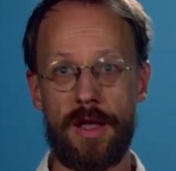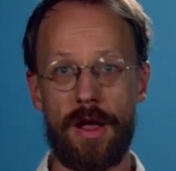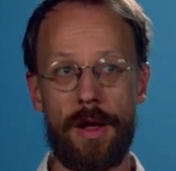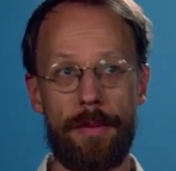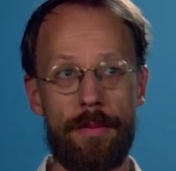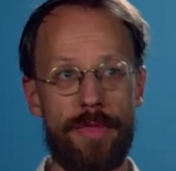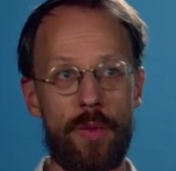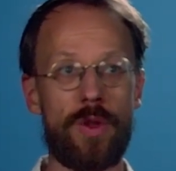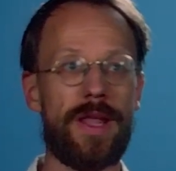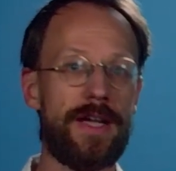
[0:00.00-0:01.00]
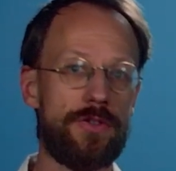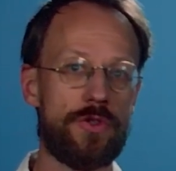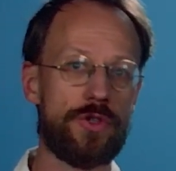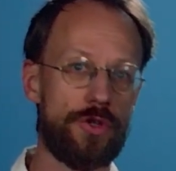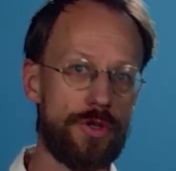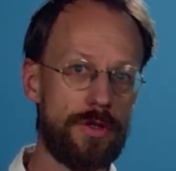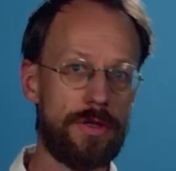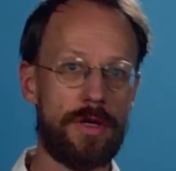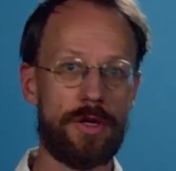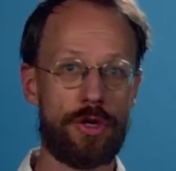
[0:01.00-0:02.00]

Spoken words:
that would like to turn